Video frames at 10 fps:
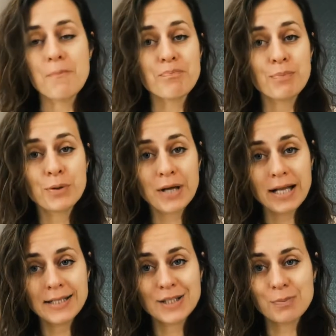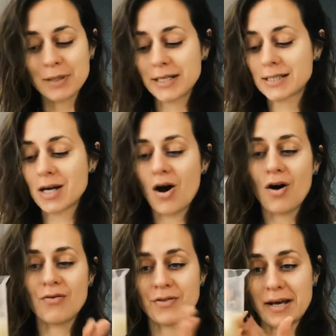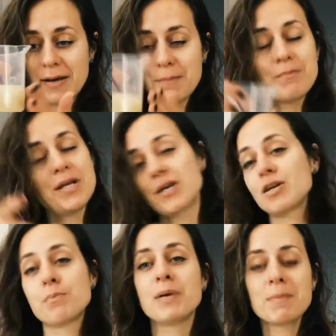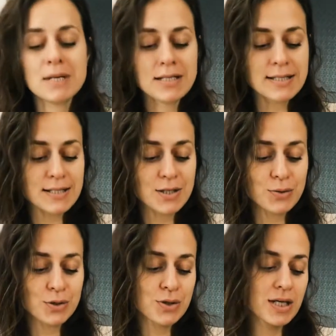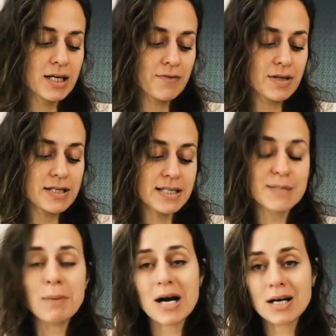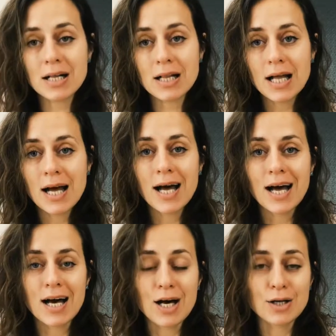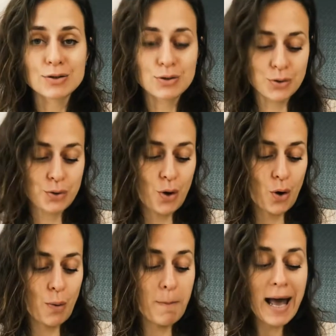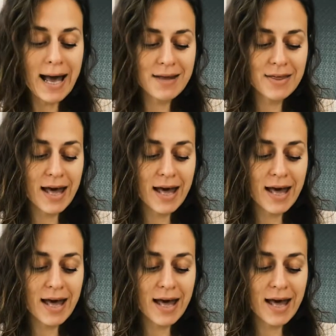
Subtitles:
Put a little bit of the mineral pigments, to give this sparkle to your bath,